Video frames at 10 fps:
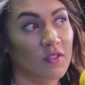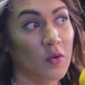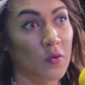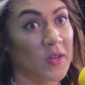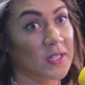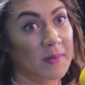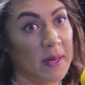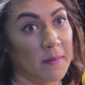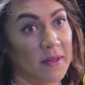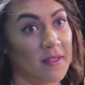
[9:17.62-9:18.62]
what wakes
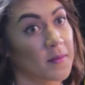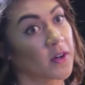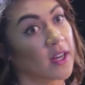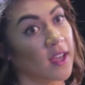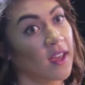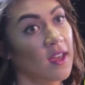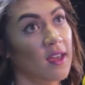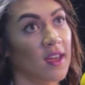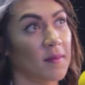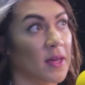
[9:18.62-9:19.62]
me up in the morning.
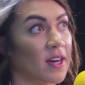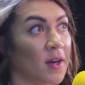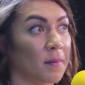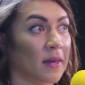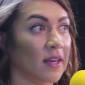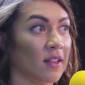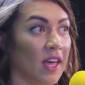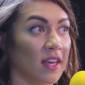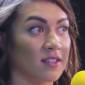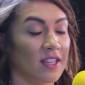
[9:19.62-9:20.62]
It may not be
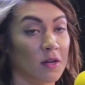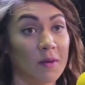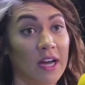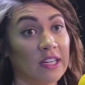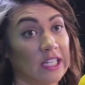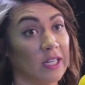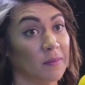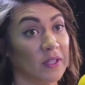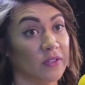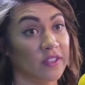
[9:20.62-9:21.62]
sitting behind a
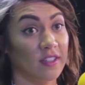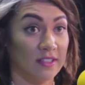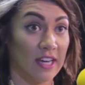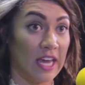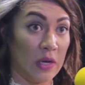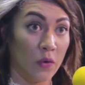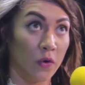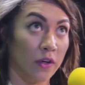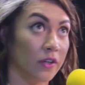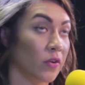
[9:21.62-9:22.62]
computer all day
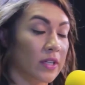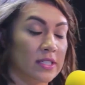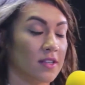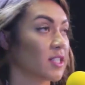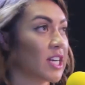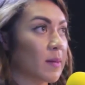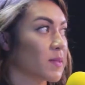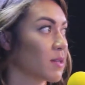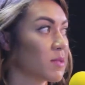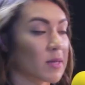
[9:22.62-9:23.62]
or going to the gym.
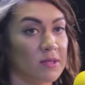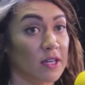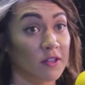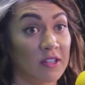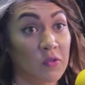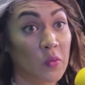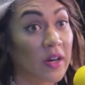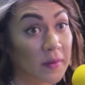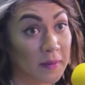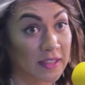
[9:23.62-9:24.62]
Sometimes I don't even
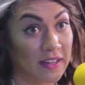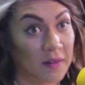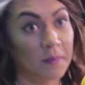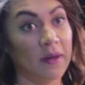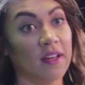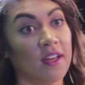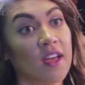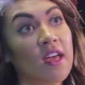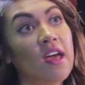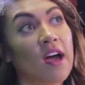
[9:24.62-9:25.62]
want to be there, but
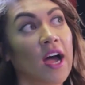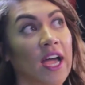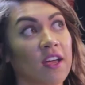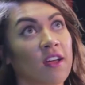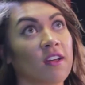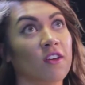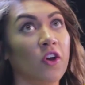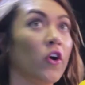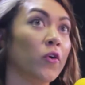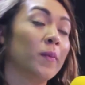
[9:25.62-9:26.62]
right. I
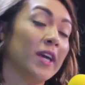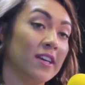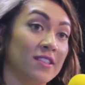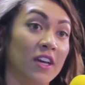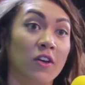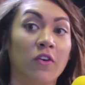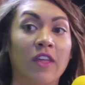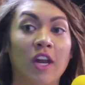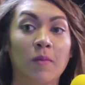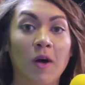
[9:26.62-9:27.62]
go because I know
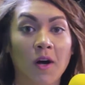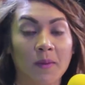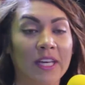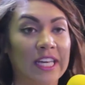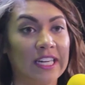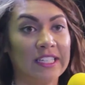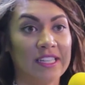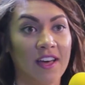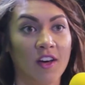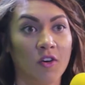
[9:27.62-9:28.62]
that I'm obligated
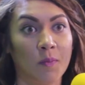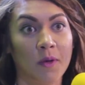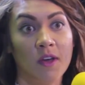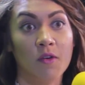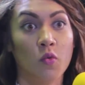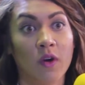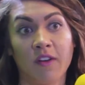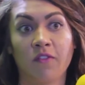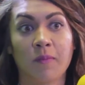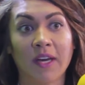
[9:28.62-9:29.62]
to help one
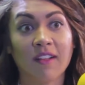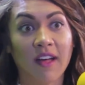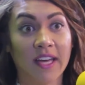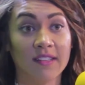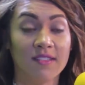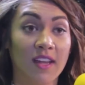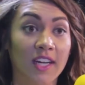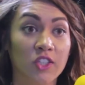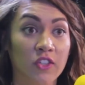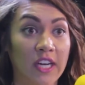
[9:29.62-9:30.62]
of my clients that
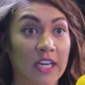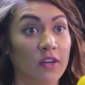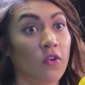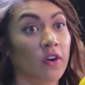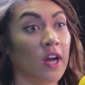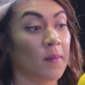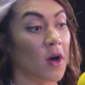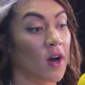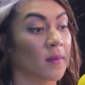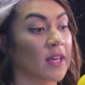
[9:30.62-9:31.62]
I train, or I'm
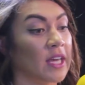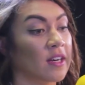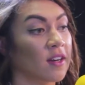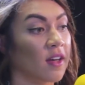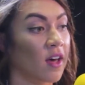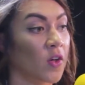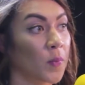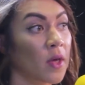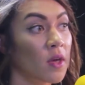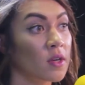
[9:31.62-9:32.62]
obligated to
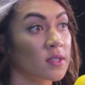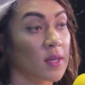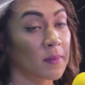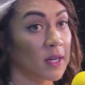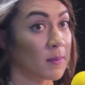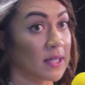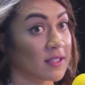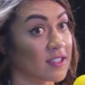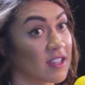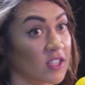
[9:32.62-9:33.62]
help somebody be
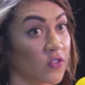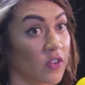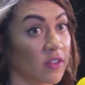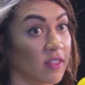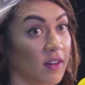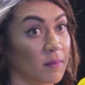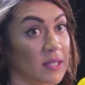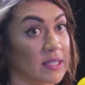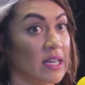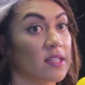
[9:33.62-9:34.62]
successful in their
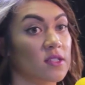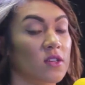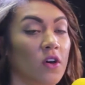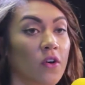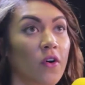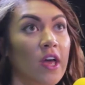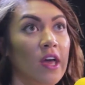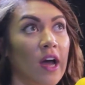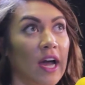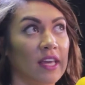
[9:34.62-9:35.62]
business. So
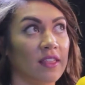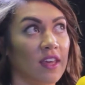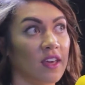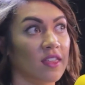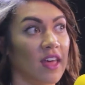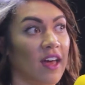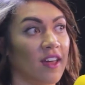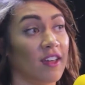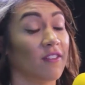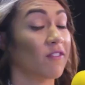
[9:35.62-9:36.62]
I think
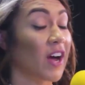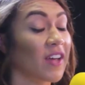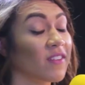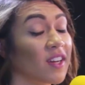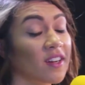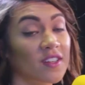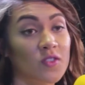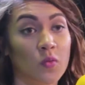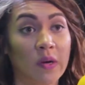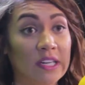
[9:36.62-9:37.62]
that in 5
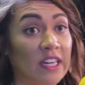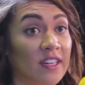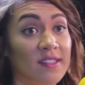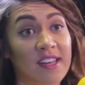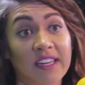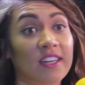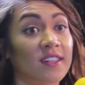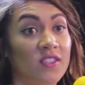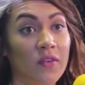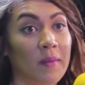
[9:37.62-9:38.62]
years, 1 year, 10
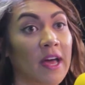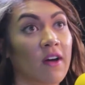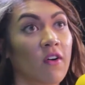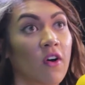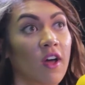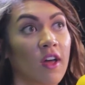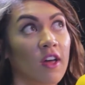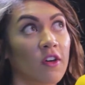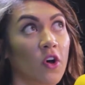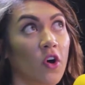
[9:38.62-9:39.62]
years from now,
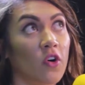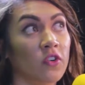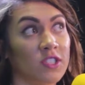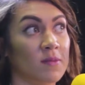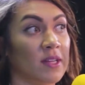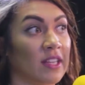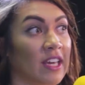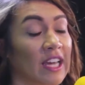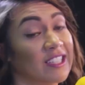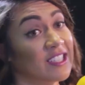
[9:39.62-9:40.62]

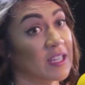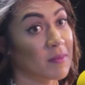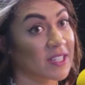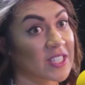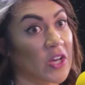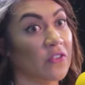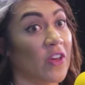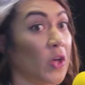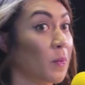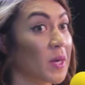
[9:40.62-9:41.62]
ultimately I see myself
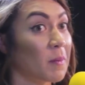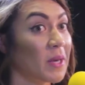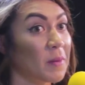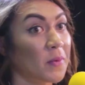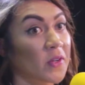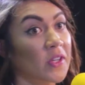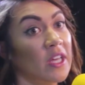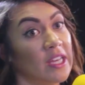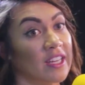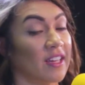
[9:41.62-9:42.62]
helping people
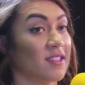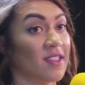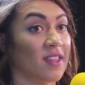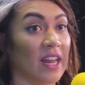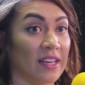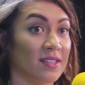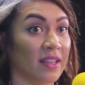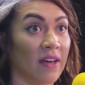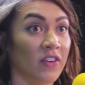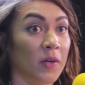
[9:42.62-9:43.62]
get to the next
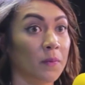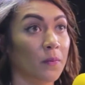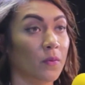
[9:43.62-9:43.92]
level